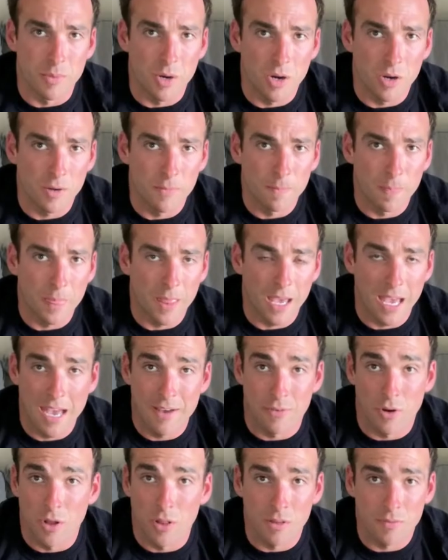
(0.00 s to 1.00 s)
them all. I
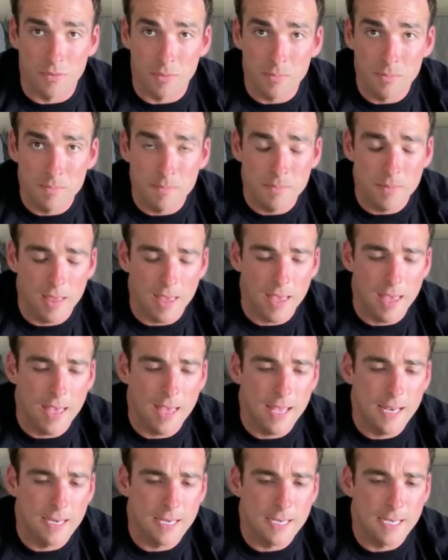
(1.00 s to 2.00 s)
have all of them,
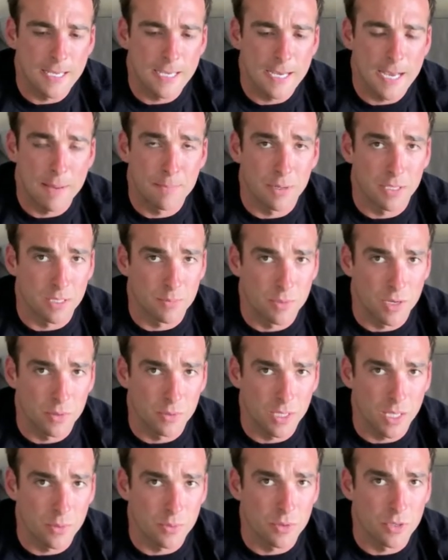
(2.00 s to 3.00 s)
and I bought them all
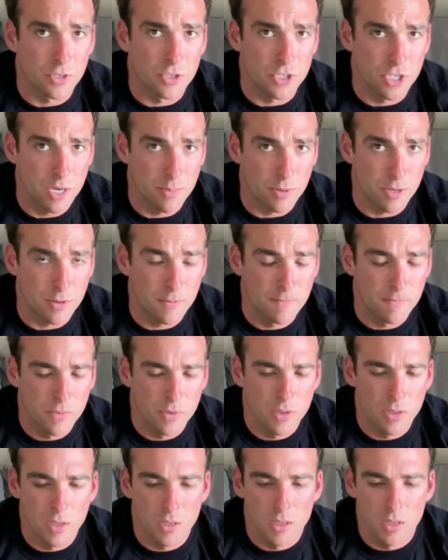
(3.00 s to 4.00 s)
when they were cheaper.
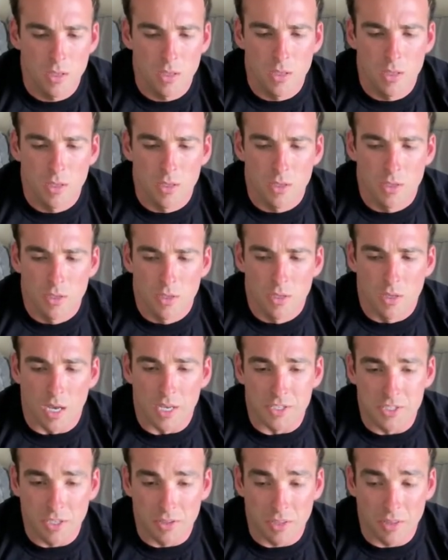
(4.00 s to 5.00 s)
I
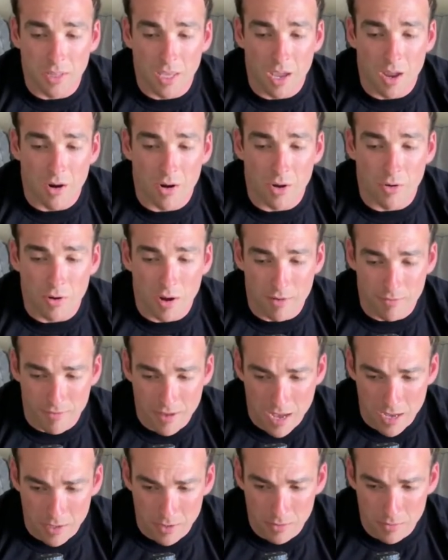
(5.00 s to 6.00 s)
still think they are a great
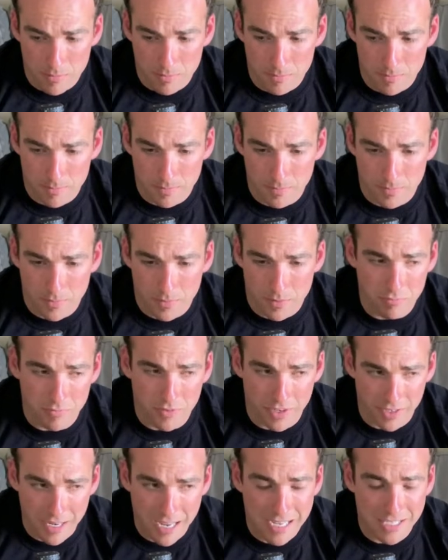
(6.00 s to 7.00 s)
value,
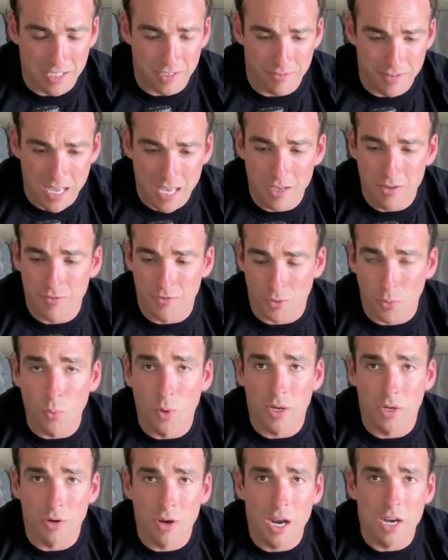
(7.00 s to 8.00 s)
fantastic value for
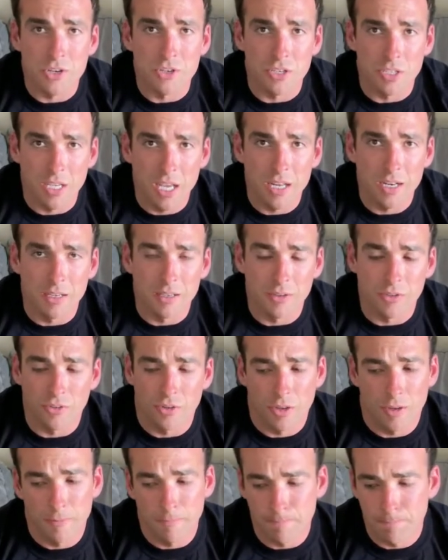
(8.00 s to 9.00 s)
what you're actually getting.
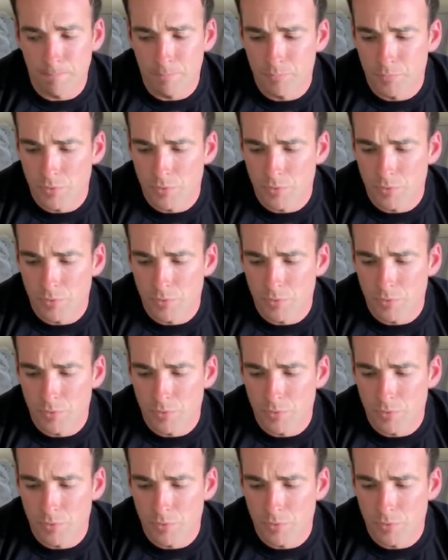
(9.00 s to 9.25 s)
So,